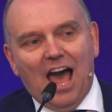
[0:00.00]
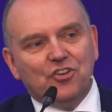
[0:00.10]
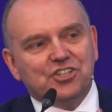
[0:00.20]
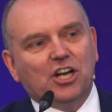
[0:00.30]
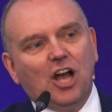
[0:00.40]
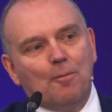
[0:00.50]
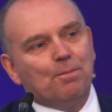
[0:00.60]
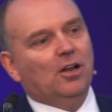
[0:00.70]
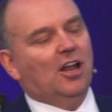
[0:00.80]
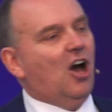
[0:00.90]
And there's a
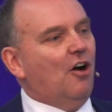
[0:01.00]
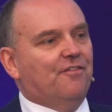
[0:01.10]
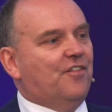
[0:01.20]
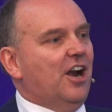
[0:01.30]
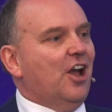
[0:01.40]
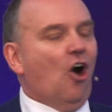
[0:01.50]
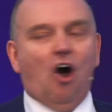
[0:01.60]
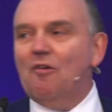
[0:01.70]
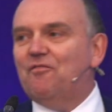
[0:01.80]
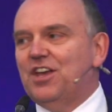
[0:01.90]
couple of very
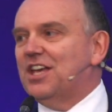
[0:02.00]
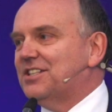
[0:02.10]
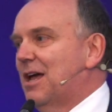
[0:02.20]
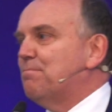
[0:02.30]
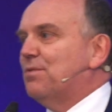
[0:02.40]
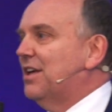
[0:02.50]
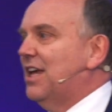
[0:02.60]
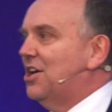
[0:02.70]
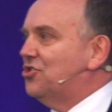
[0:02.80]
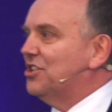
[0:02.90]
obvious
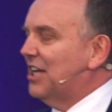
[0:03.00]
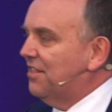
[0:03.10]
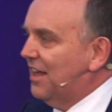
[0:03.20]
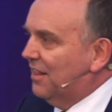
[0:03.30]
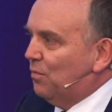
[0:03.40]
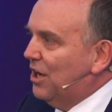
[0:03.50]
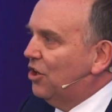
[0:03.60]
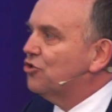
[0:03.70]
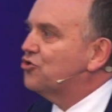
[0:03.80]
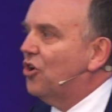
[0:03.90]
implications, I think, that we
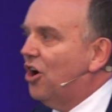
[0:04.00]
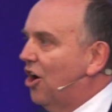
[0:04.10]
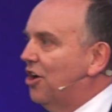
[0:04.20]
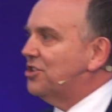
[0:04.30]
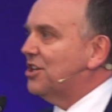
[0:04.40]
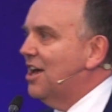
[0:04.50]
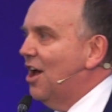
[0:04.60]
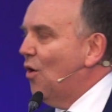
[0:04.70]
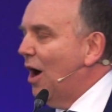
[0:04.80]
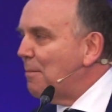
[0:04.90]
can draw out
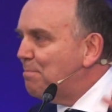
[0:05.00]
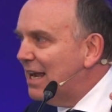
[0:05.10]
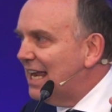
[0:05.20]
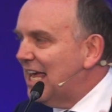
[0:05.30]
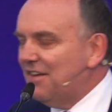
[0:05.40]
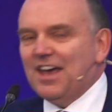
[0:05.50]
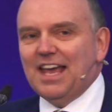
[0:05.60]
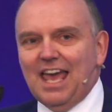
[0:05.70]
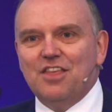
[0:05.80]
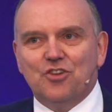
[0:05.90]

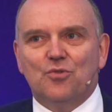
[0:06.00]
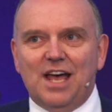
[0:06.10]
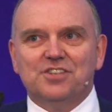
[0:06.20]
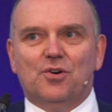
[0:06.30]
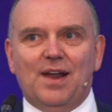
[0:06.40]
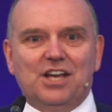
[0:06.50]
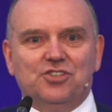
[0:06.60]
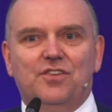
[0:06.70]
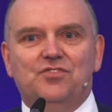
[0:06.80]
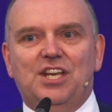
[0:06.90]
believing in the
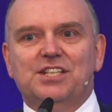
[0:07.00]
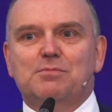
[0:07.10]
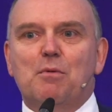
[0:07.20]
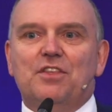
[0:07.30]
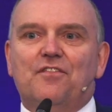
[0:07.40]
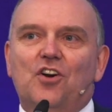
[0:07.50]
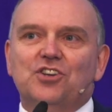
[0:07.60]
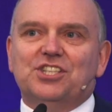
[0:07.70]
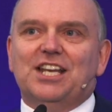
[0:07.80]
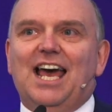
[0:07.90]
resurrection of Jesus. Maybe the
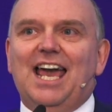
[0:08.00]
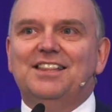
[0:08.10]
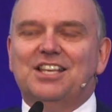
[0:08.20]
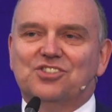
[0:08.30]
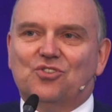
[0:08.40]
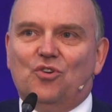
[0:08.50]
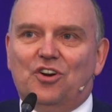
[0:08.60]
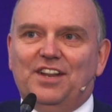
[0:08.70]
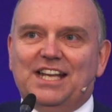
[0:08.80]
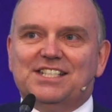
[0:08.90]
first slide that's going,
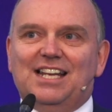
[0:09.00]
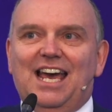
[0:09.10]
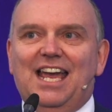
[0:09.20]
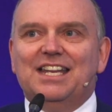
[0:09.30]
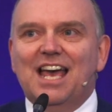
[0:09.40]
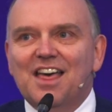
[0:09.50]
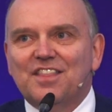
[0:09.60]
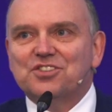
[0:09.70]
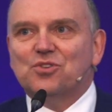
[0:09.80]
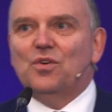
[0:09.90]
or next slide
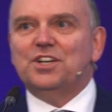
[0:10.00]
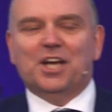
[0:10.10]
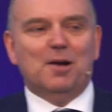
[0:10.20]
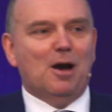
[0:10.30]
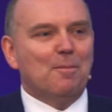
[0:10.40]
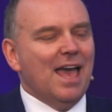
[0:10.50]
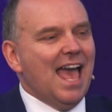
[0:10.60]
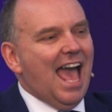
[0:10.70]
that's going to come up.